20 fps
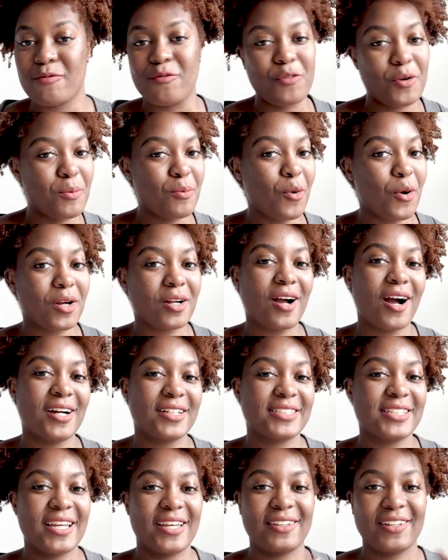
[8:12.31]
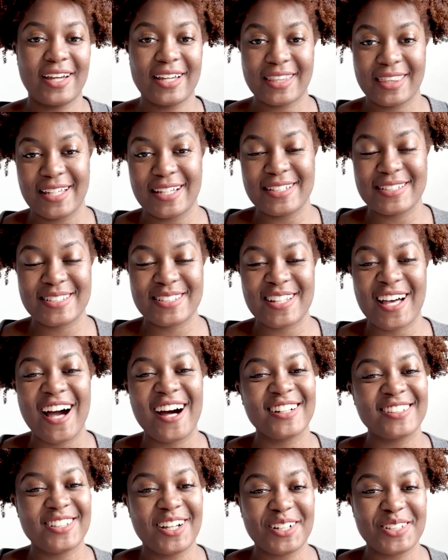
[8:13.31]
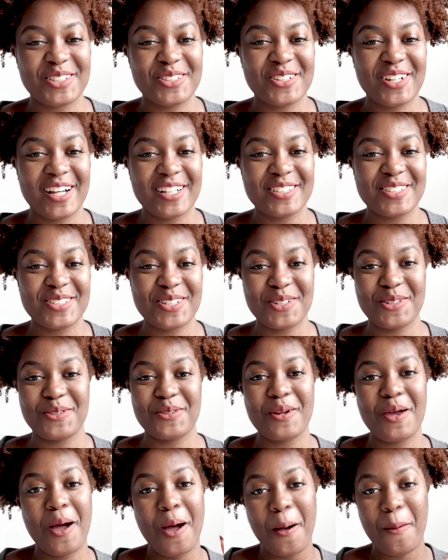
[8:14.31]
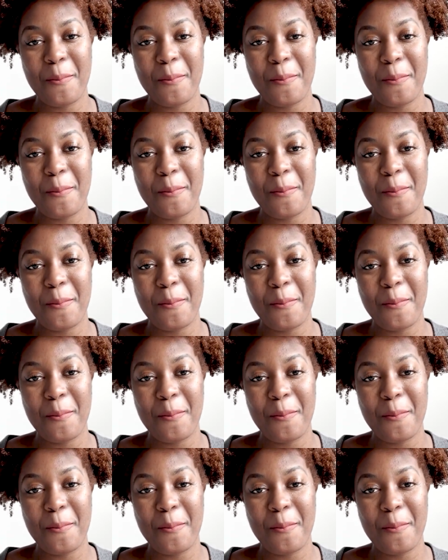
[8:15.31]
for more content like this. I'll talk to you guys soon.